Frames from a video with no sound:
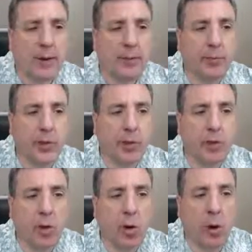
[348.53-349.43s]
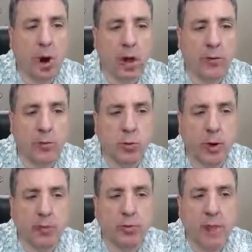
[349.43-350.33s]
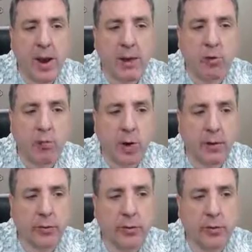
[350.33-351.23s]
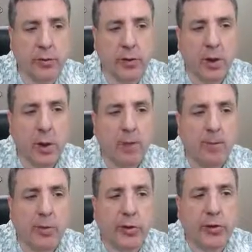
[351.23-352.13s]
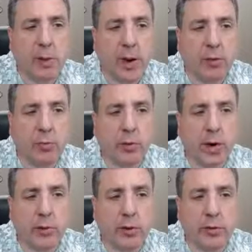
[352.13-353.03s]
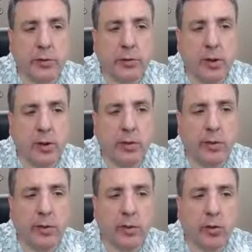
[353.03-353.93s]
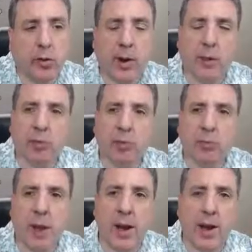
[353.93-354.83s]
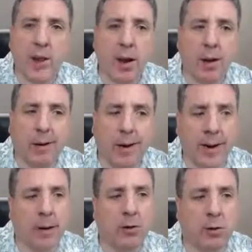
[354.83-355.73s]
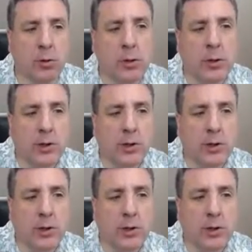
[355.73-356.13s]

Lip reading: Even though all of them will have spinous processes, the spinous processes in the thoracic spine are angled